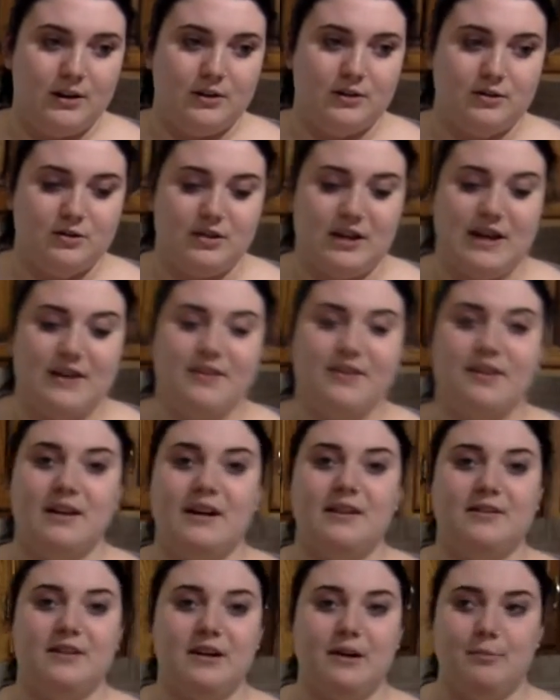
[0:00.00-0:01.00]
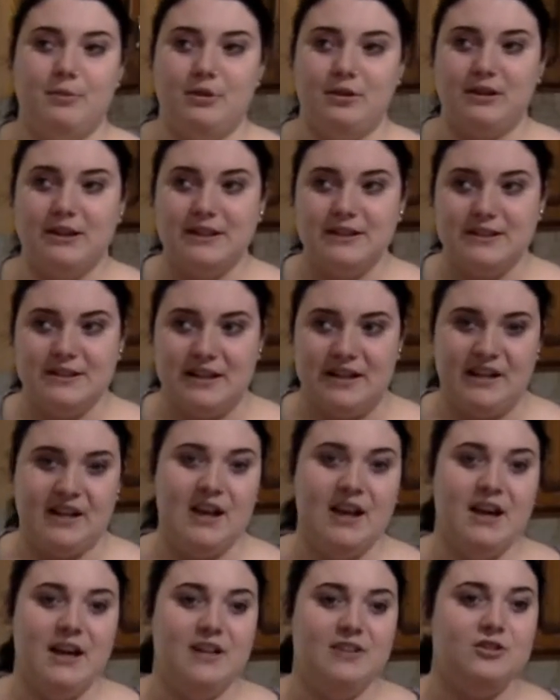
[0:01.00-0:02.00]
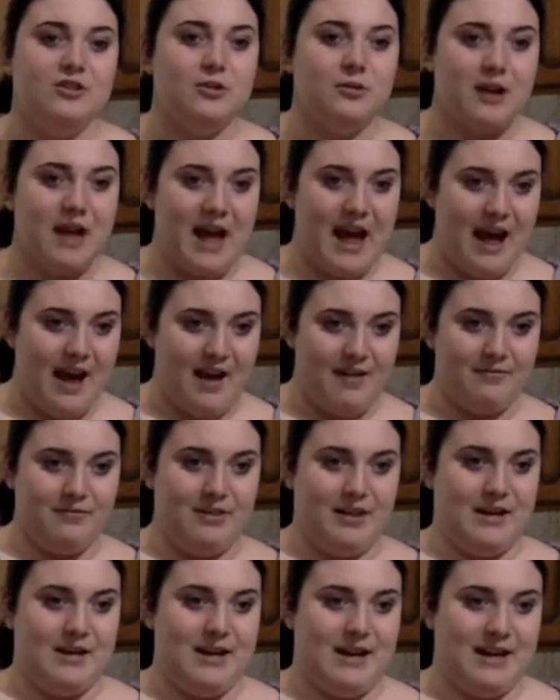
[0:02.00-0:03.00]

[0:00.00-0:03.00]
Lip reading: So that's the nice thing about leasing, is you don't have that